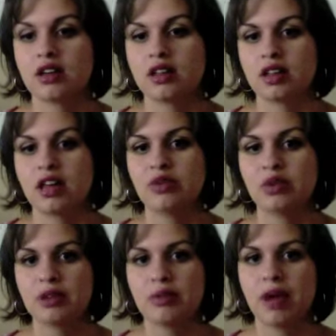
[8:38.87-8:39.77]
that's where
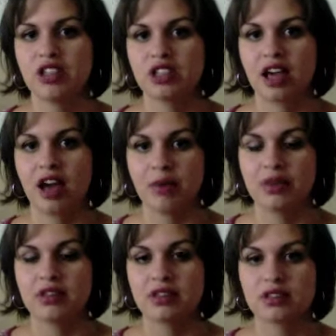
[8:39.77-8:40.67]
the magic
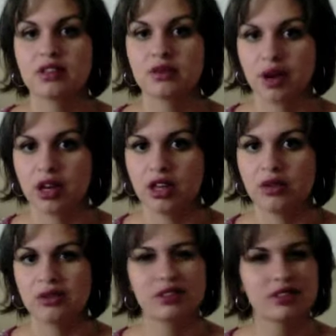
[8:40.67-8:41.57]
happens, is when you
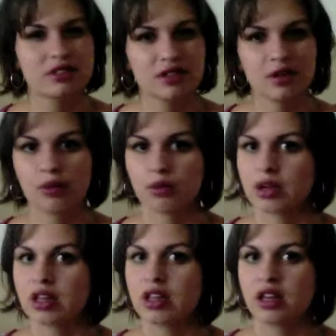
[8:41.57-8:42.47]

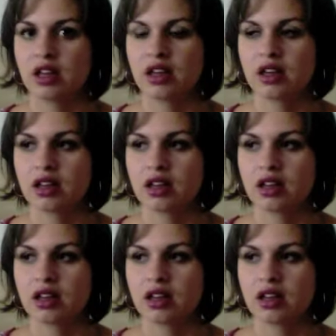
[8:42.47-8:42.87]
really